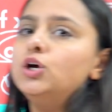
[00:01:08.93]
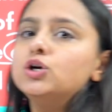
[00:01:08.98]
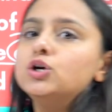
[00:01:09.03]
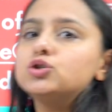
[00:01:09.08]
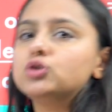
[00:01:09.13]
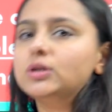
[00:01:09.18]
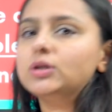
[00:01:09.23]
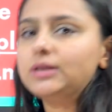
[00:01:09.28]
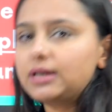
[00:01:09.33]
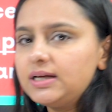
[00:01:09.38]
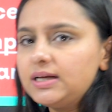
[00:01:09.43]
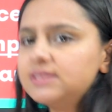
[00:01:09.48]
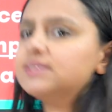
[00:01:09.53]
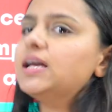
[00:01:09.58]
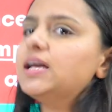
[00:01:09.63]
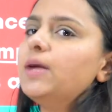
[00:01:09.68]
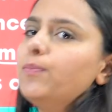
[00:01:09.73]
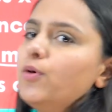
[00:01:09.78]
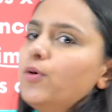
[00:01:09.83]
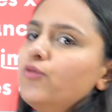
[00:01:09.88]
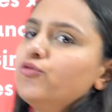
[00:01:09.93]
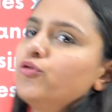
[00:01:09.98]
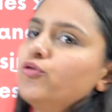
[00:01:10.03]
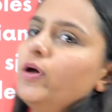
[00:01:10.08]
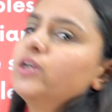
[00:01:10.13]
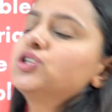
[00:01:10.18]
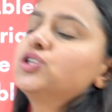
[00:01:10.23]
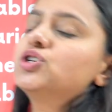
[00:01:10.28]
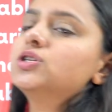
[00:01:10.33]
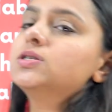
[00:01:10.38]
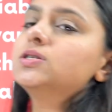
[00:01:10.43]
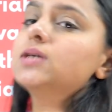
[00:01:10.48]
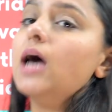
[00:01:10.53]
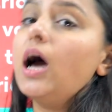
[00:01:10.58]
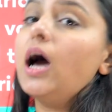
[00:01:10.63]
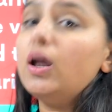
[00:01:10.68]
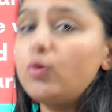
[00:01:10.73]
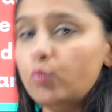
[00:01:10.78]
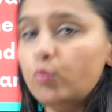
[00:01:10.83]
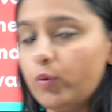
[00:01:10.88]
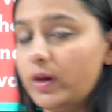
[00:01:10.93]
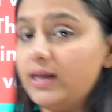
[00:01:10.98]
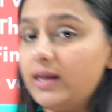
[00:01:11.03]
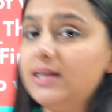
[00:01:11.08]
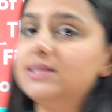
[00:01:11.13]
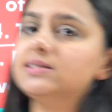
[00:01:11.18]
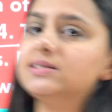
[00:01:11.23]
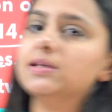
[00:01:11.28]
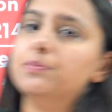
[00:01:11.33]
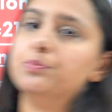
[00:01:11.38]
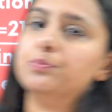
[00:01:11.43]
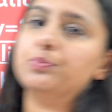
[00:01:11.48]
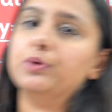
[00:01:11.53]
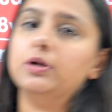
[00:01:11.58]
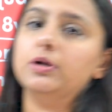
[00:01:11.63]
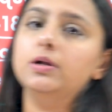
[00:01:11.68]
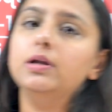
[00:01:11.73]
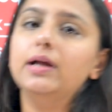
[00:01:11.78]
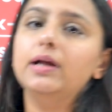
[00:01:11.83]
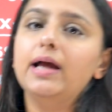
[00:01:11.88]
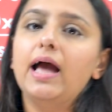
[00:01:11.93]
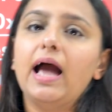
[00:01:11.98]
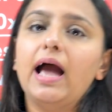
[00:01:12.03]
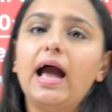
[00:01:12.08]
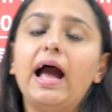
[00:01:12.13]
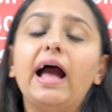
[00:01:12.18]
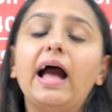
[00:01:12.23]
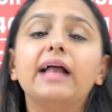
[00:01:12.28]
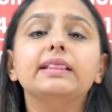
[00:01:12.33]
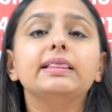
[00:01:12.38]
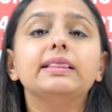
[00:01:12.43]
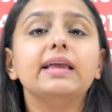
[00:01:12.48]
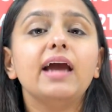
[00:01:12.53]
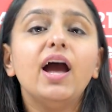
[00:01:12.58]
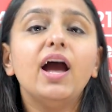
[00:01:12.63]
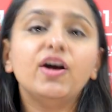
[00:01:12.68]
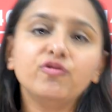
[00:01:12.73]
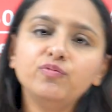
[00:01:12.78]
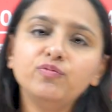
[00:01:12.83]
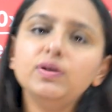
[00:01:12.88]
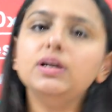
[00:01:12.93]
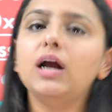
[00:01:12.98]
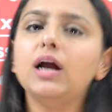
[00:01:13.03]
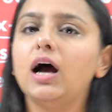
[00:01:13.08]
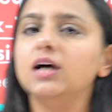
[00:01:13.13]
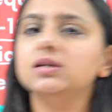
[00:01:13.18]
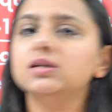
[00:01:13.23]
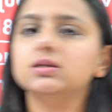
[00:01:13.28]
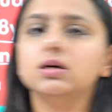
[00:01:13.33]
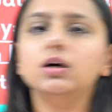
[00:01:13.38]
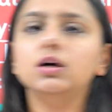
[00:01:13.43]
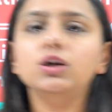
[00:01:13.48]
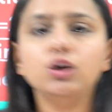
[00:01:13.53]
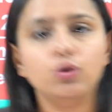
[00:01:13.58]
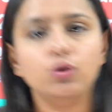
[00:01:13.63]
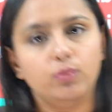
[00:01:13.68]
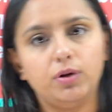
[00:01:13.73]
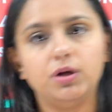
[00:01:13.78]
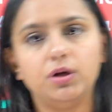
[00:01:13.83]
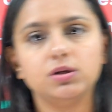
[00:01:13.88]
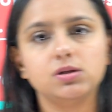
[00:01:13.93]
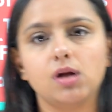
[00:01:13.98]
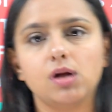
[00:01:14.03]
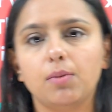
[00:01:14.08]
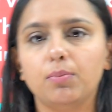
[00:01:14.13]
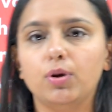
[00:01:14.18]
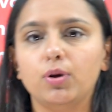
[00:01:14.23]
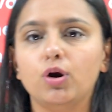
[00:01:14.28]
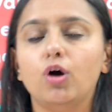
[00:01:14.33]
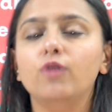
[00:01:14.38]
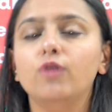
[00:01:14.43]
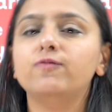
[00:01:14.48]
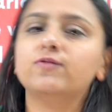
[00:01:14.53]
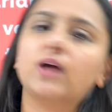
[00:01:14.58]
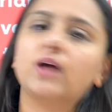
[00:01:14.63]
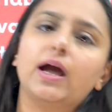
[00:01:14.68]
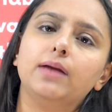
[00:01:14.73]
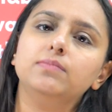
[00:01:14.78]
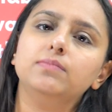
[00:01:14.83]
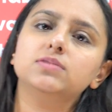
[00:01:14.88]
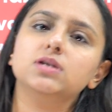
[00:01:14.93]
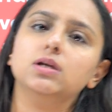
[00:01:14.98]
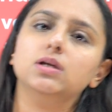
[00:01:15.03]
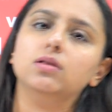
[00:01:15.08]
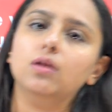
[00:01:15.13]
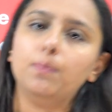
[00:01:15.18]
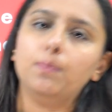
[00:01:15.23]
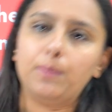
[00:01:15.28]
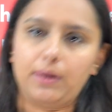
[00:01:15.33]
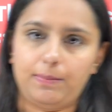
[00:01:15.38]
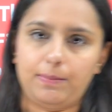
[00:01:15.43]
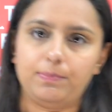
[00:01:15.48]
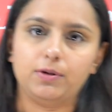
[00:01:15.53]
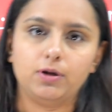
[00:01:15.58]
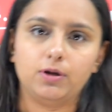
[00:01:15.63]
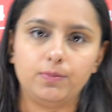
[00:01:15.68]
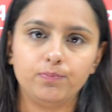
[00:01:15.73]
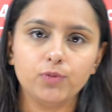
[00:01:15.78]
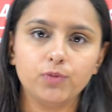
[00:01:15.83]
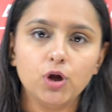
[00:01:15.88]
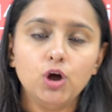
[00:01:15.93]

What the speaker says: So these type of questions are very simple and they have been asked a numerous number of times in the paper.